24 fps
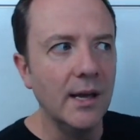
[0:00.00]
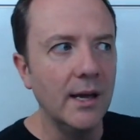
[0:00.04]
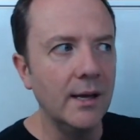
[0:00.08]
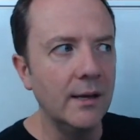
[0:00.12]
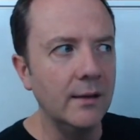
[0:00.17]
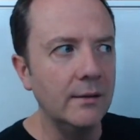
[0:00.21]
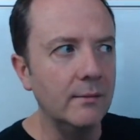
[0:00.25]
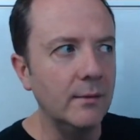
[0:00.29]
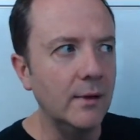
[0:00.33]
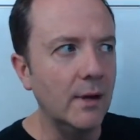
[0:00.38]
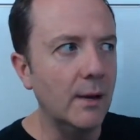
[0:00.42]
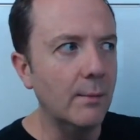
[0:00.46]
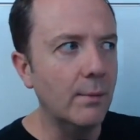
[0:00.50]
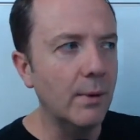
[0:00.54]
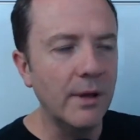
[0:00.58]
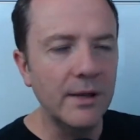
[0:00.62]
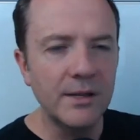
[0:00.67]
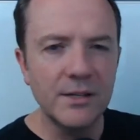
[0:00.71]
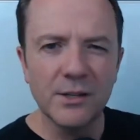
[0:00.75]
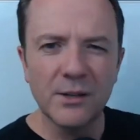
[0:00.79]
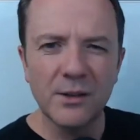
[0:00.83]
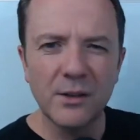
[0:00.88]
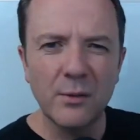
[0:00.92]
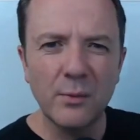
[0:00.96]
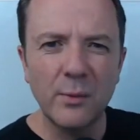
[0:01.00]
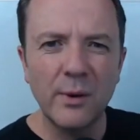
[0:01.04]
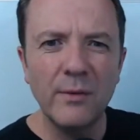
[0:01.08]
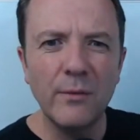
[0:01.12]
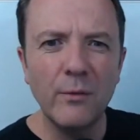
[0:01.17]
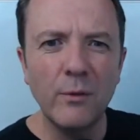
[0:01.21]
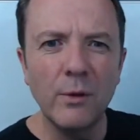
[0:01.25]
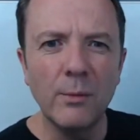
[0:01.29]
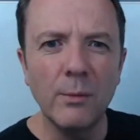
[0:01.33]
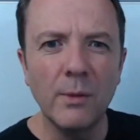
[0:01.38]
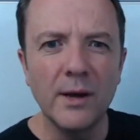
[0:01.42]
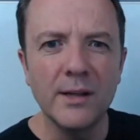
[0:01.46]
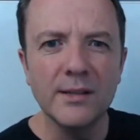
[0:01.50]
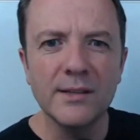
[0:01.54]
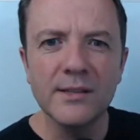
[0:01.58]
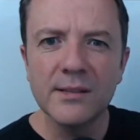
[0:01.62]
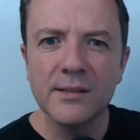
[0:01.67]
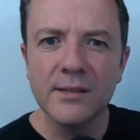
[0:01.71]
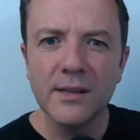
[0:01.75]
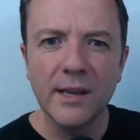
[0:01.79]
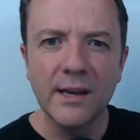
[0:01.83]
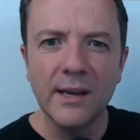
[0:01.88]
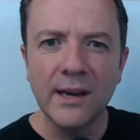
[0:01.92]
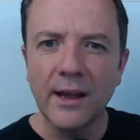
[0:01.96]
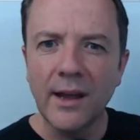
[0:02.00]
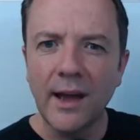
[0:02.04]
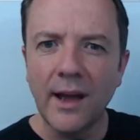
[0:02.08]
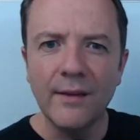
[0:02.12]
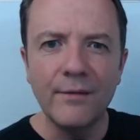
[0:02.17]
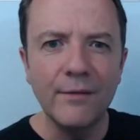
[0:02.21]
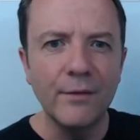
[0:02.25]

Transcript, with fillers: and it probably took three four months and I,